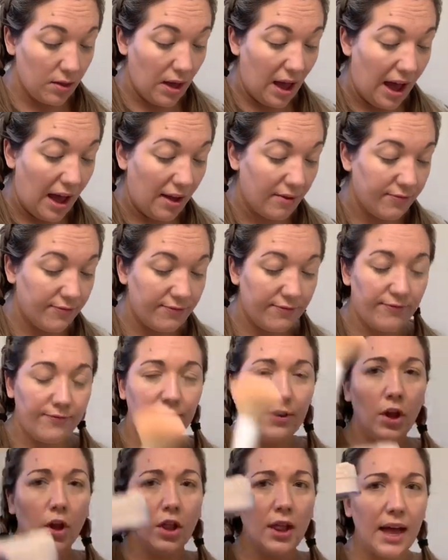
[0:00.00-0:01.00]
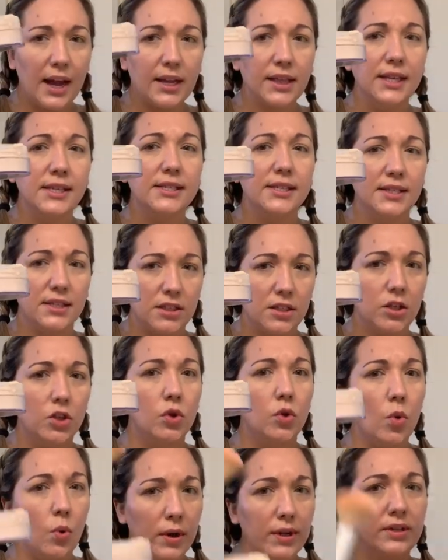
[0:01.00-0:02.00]
I feel like this is
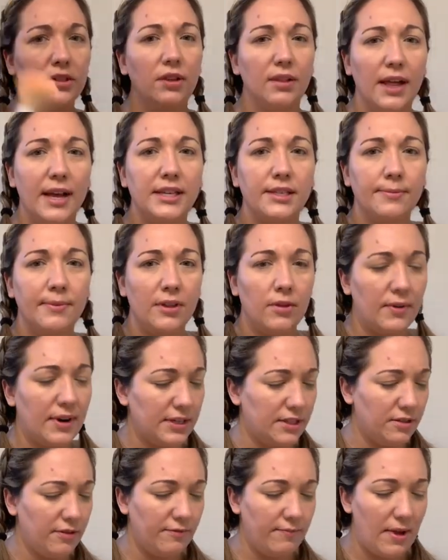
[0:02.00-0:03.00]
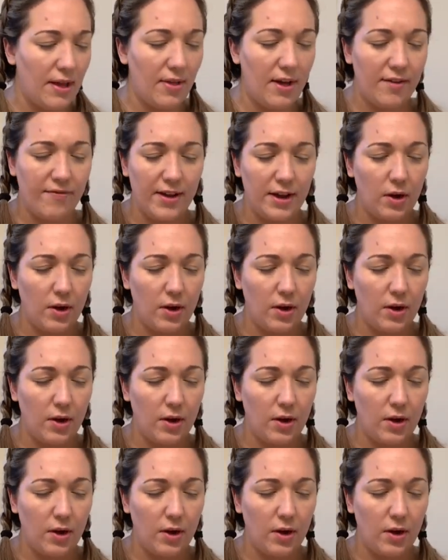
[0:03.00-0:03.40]
going to last me the rest of my life.